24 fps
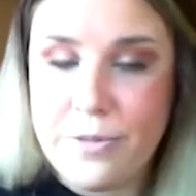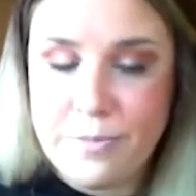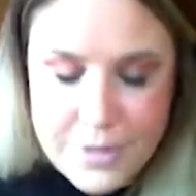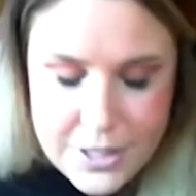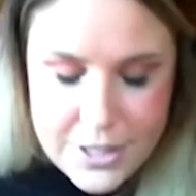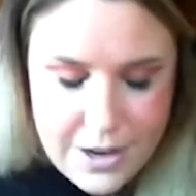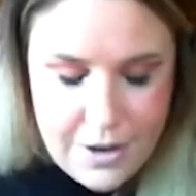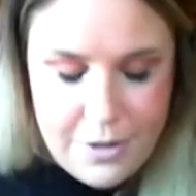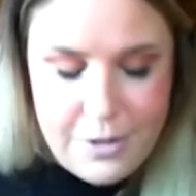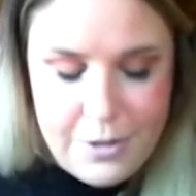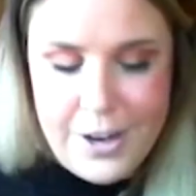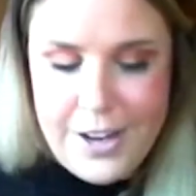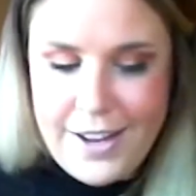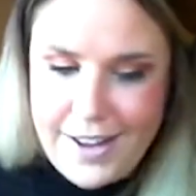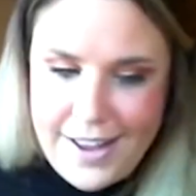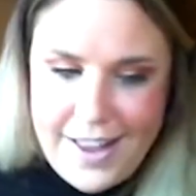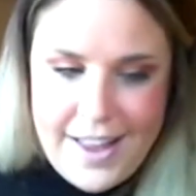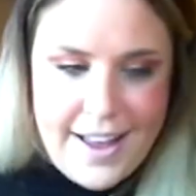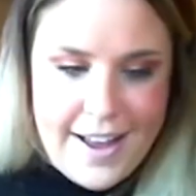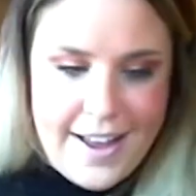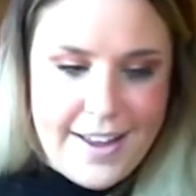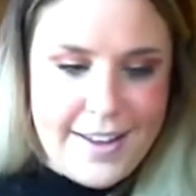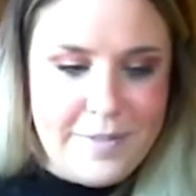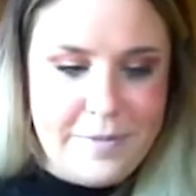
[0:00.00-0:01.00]
So
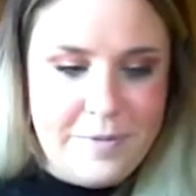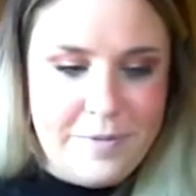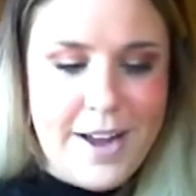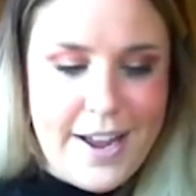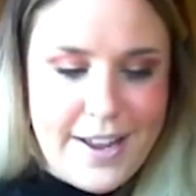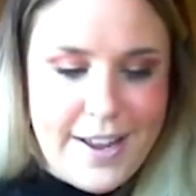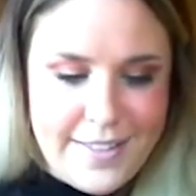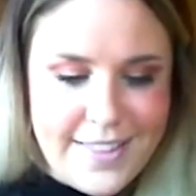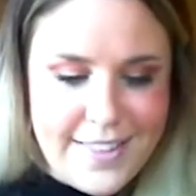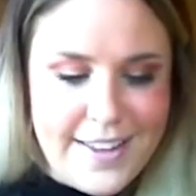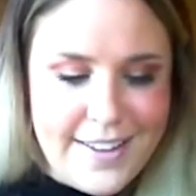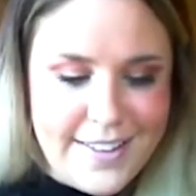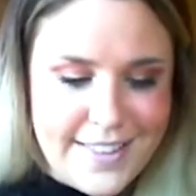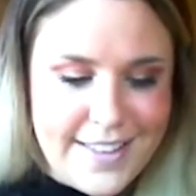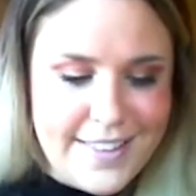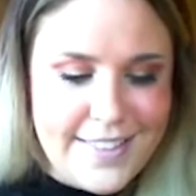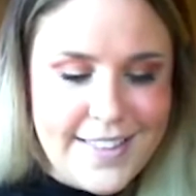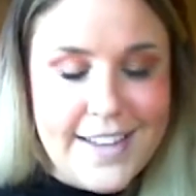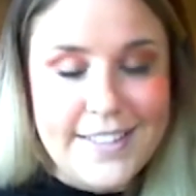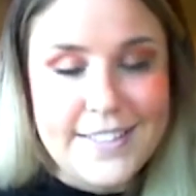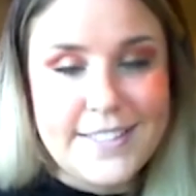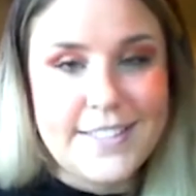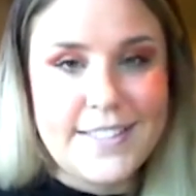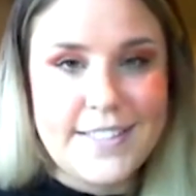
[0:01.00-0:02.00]
I think that
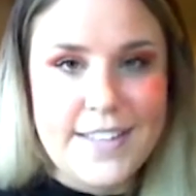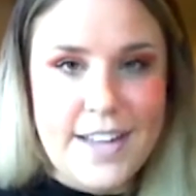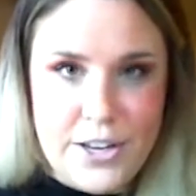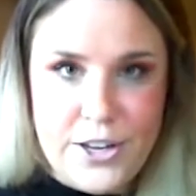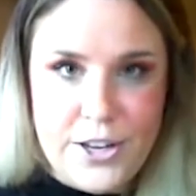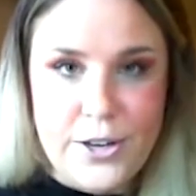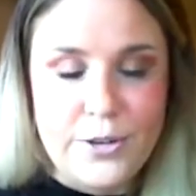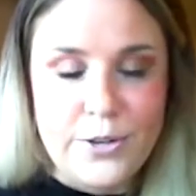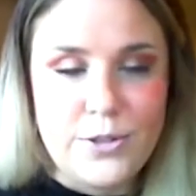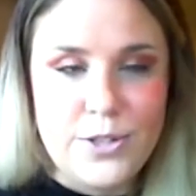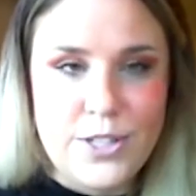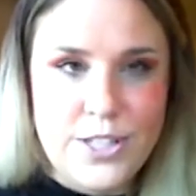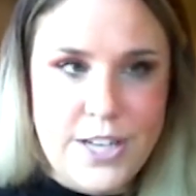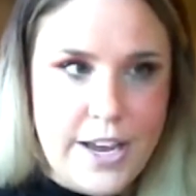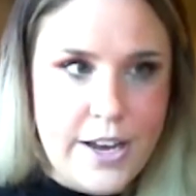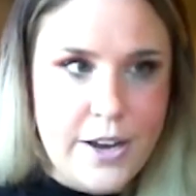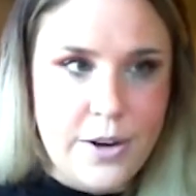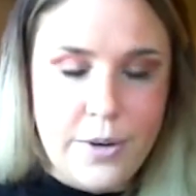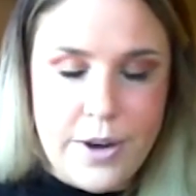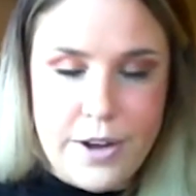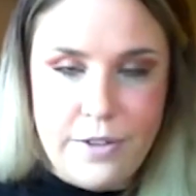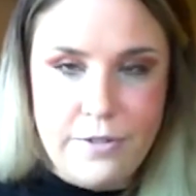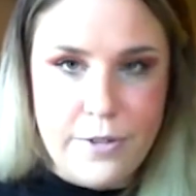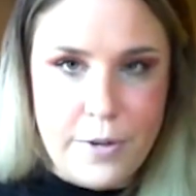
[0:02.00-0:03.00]
that's a huge
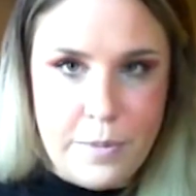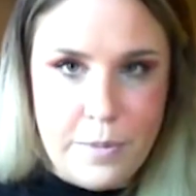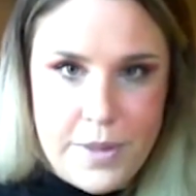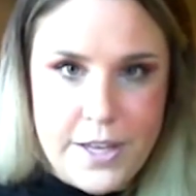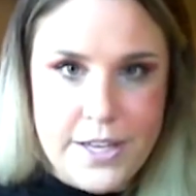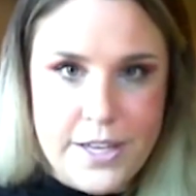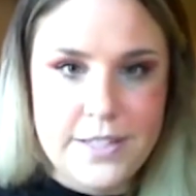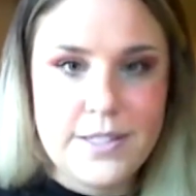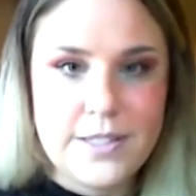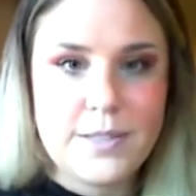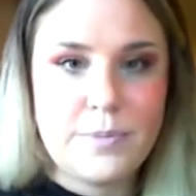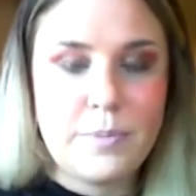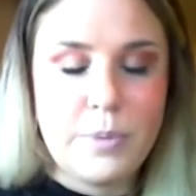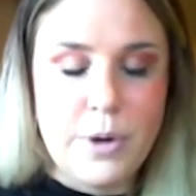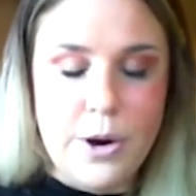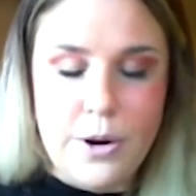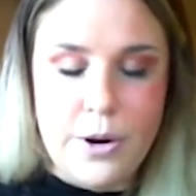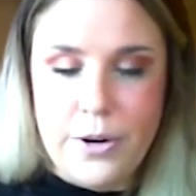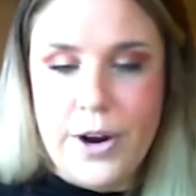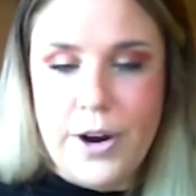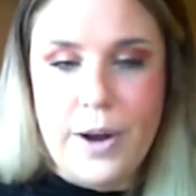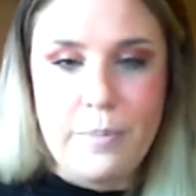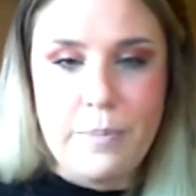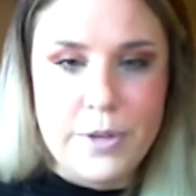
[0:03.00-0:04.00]
takeaway from this
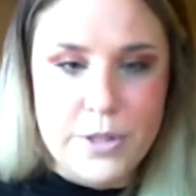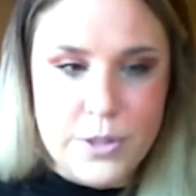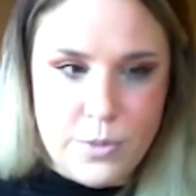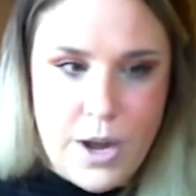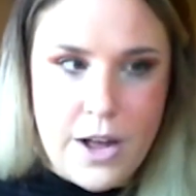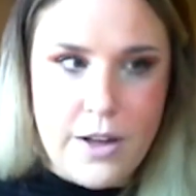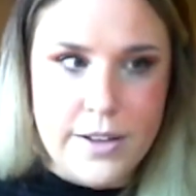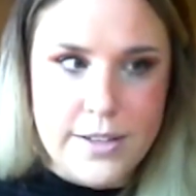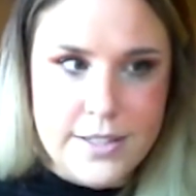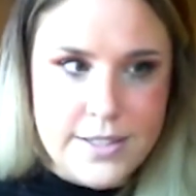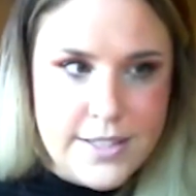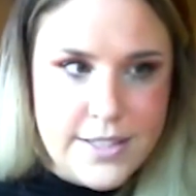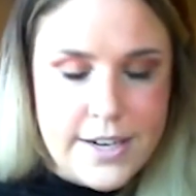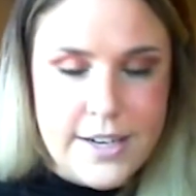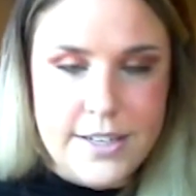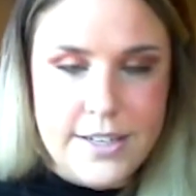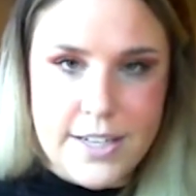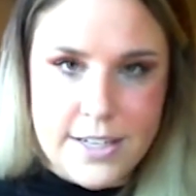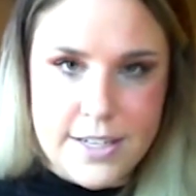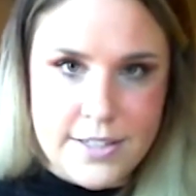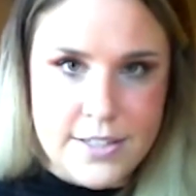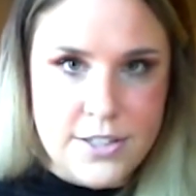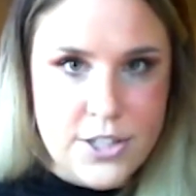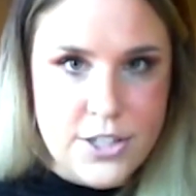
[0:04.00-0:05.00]
program as well, is that it
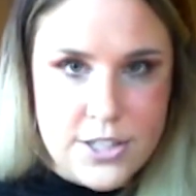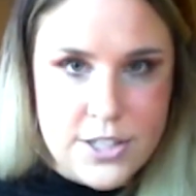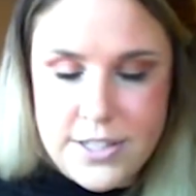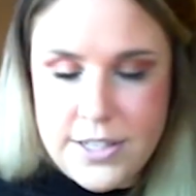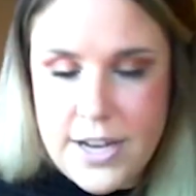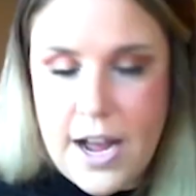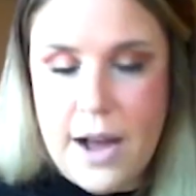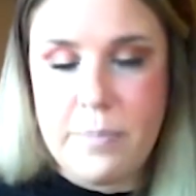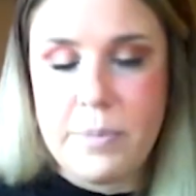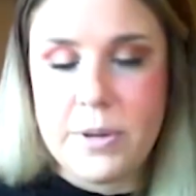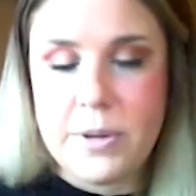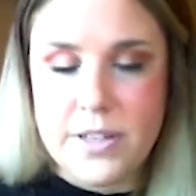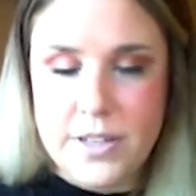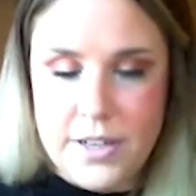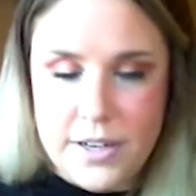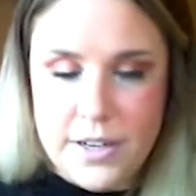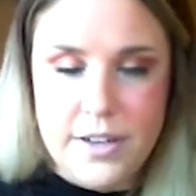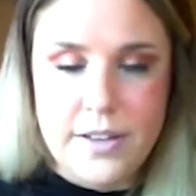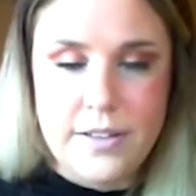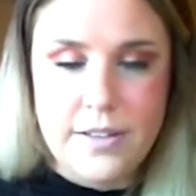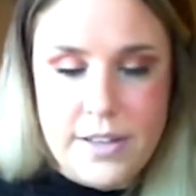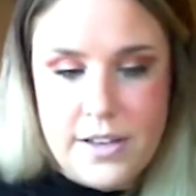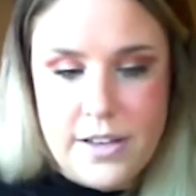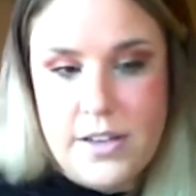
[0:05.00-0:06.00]
doesn't just stop at
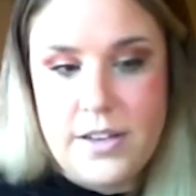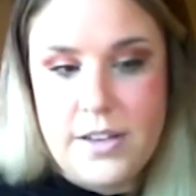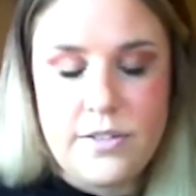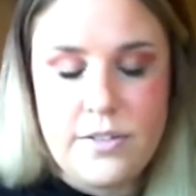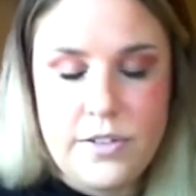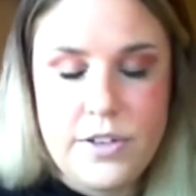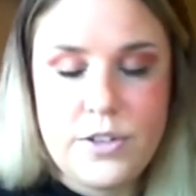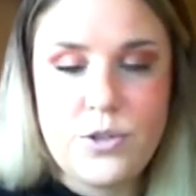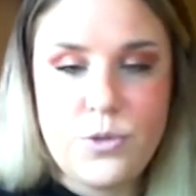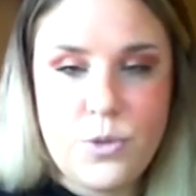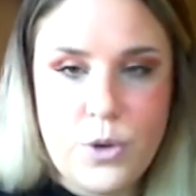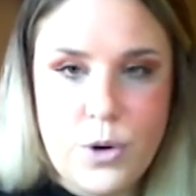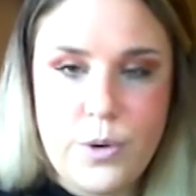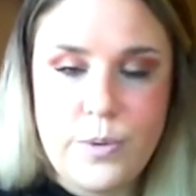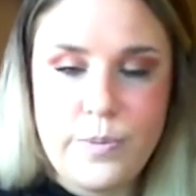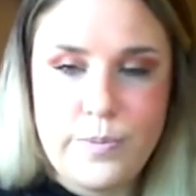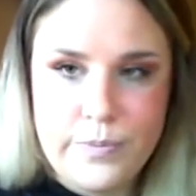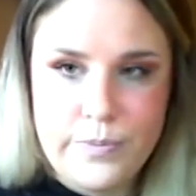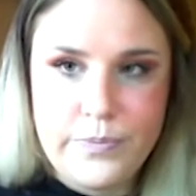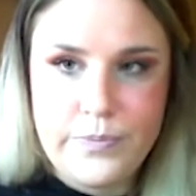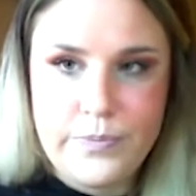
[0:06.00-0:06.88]
the individual.